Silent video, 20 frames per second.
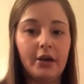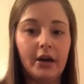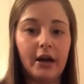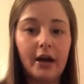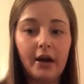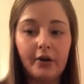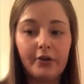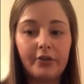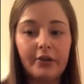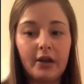
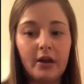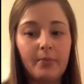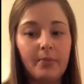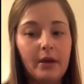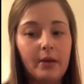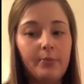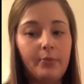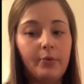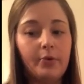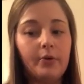healthier
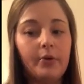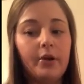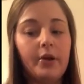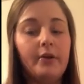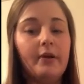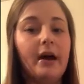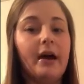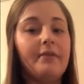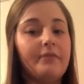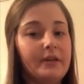people who
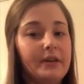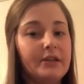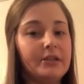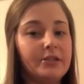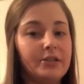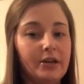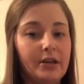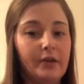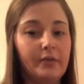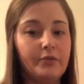have a
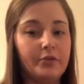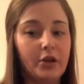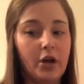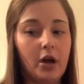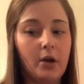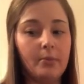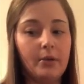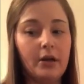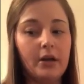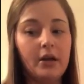history of
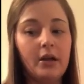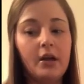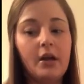trauma,